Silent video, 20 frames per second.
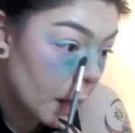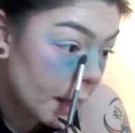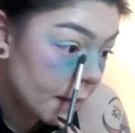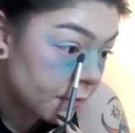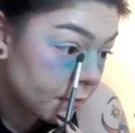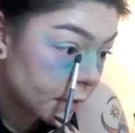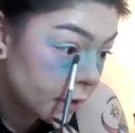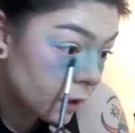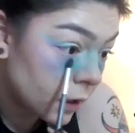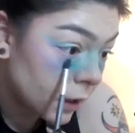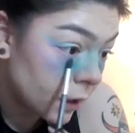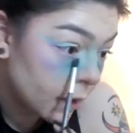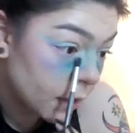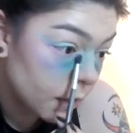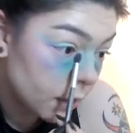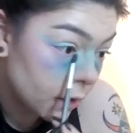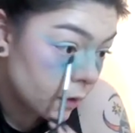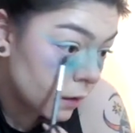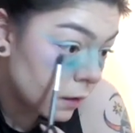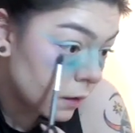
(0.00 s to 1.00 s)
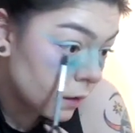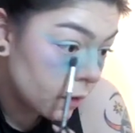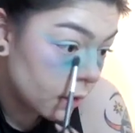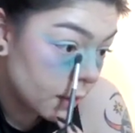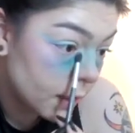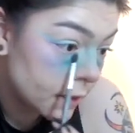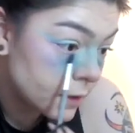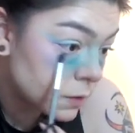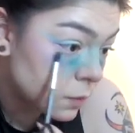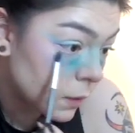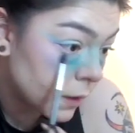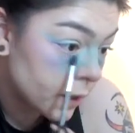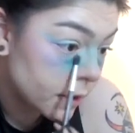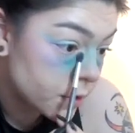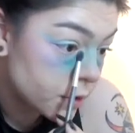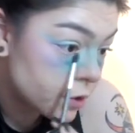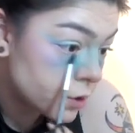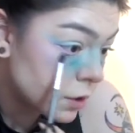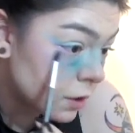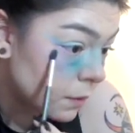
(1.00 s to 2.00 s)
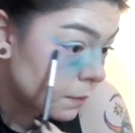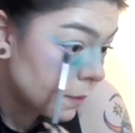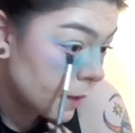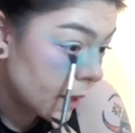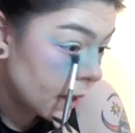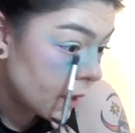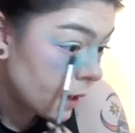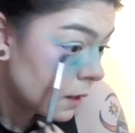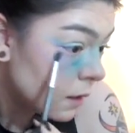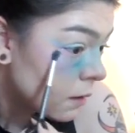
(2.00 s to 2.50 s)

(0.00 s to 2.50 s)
I feel like it's where it should be.